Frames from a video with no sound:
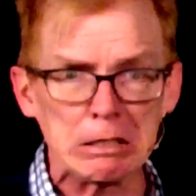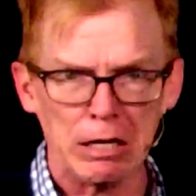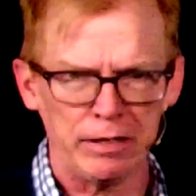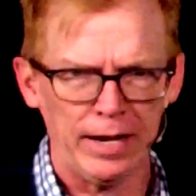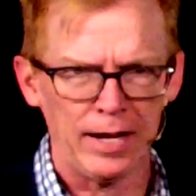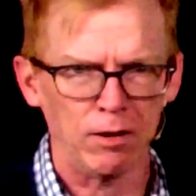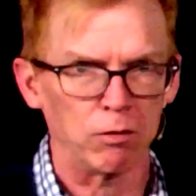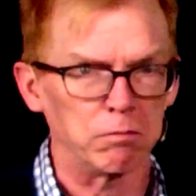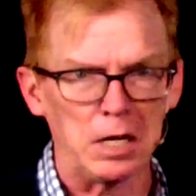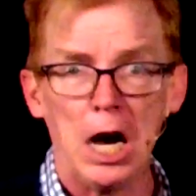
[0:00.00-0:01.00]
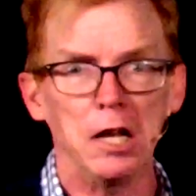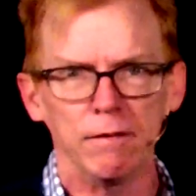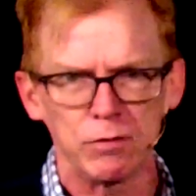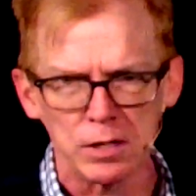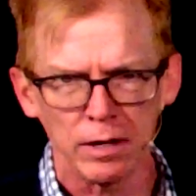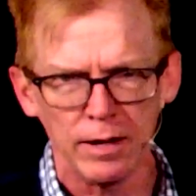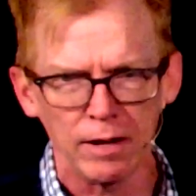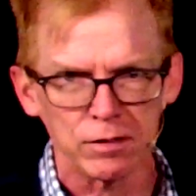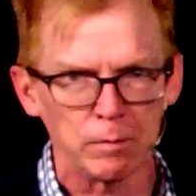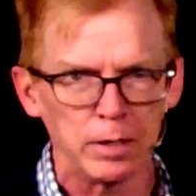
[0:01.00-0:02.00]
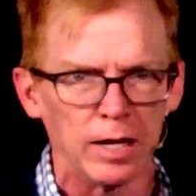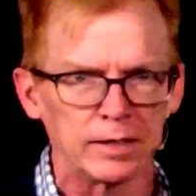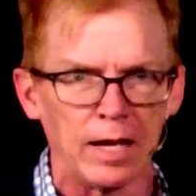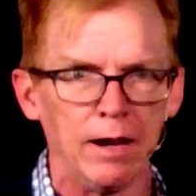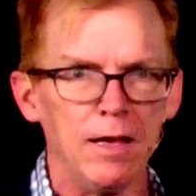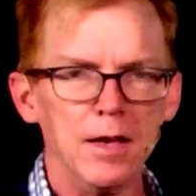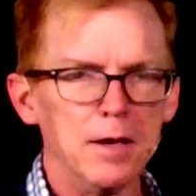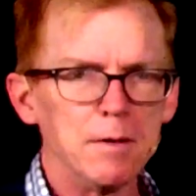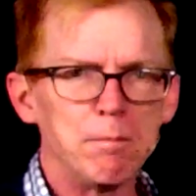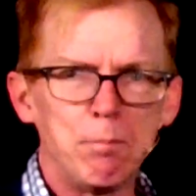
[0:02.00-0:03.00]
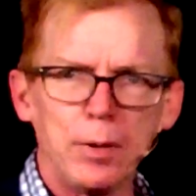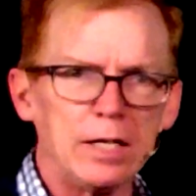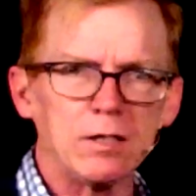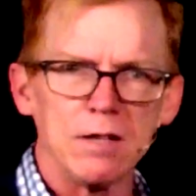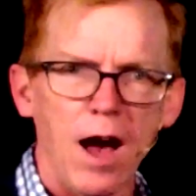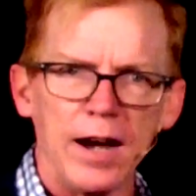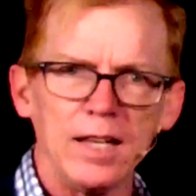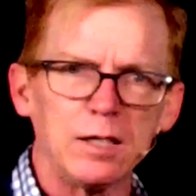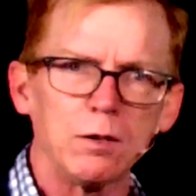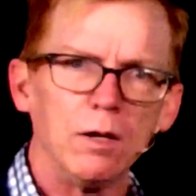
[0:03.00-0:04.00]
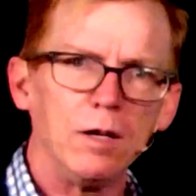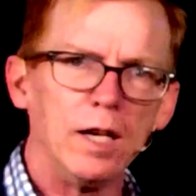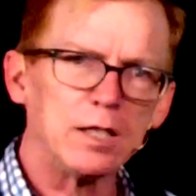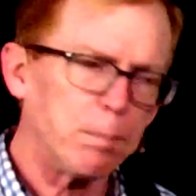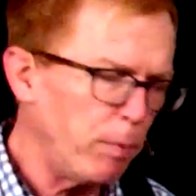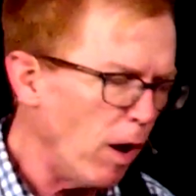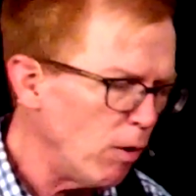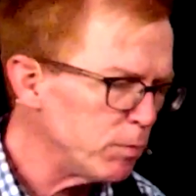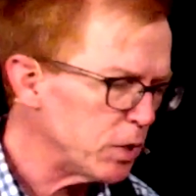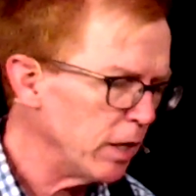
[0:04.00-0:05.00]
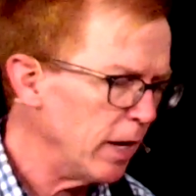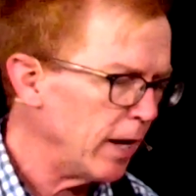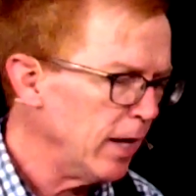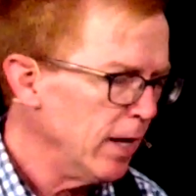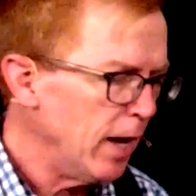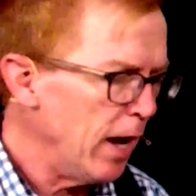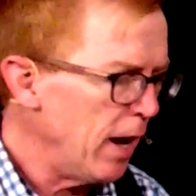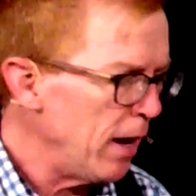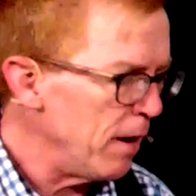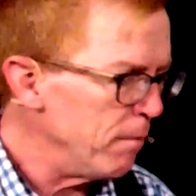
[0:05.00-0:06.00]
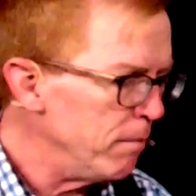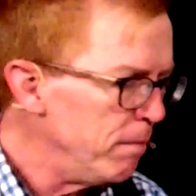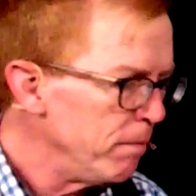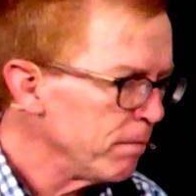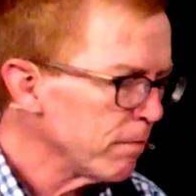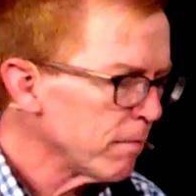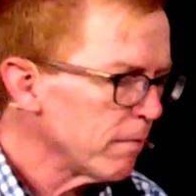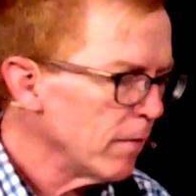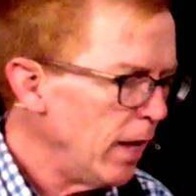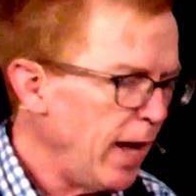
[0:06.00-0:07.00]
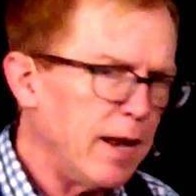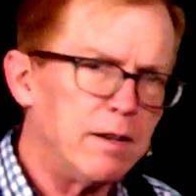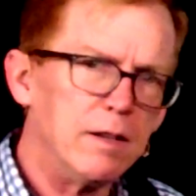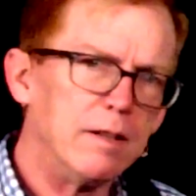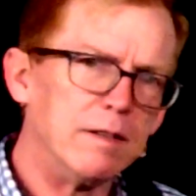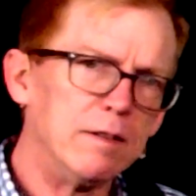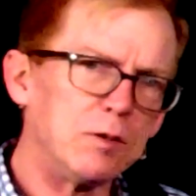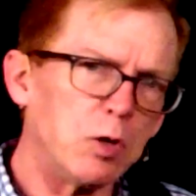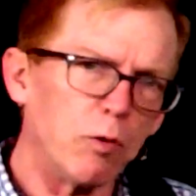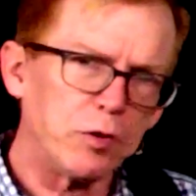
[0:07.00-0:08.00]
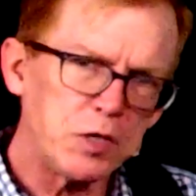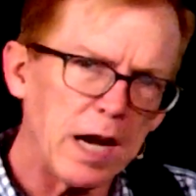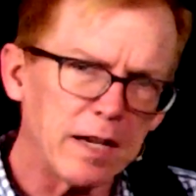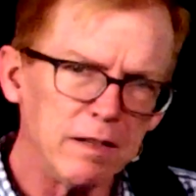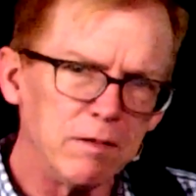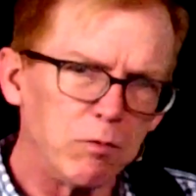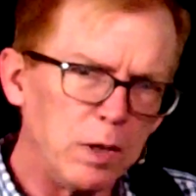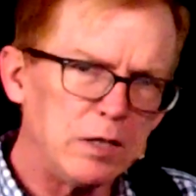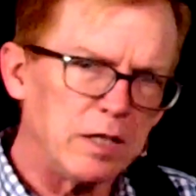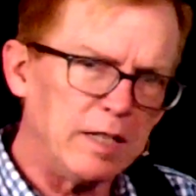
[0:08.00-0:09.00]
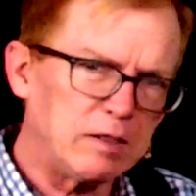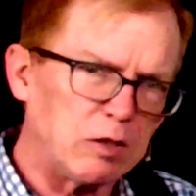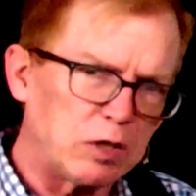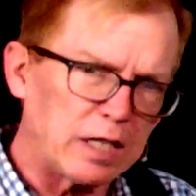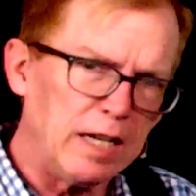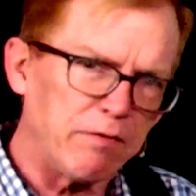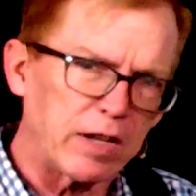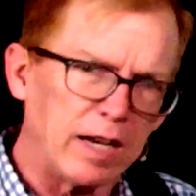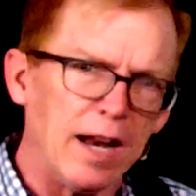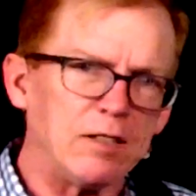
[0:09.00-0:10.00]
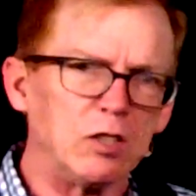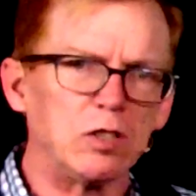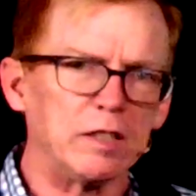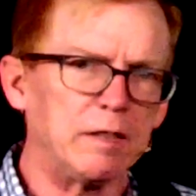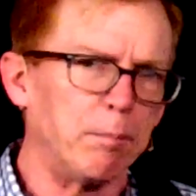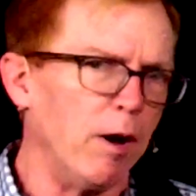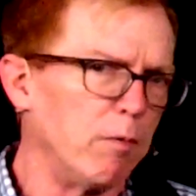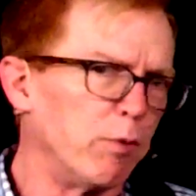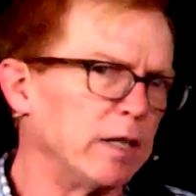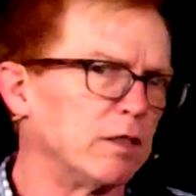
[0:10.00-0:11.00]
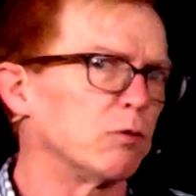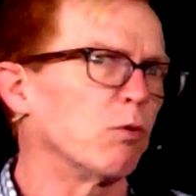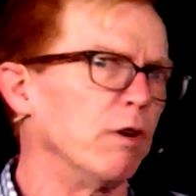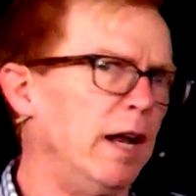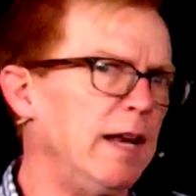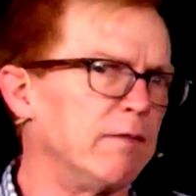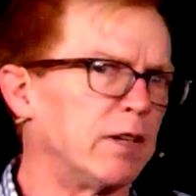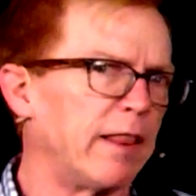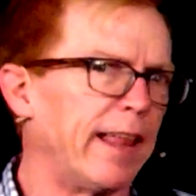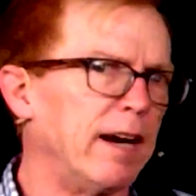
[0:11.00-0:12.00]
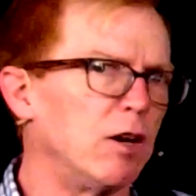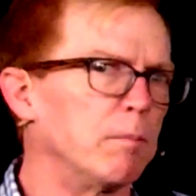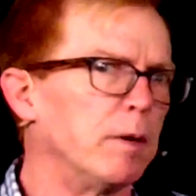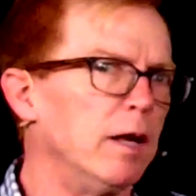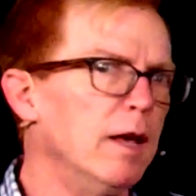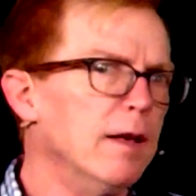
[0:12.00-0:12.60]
Sunday or Olive Sunday or something like that. But it's not. It's Palm Sunday. And so the second reason this is significant, not just that the palm branches weren't native to that area, but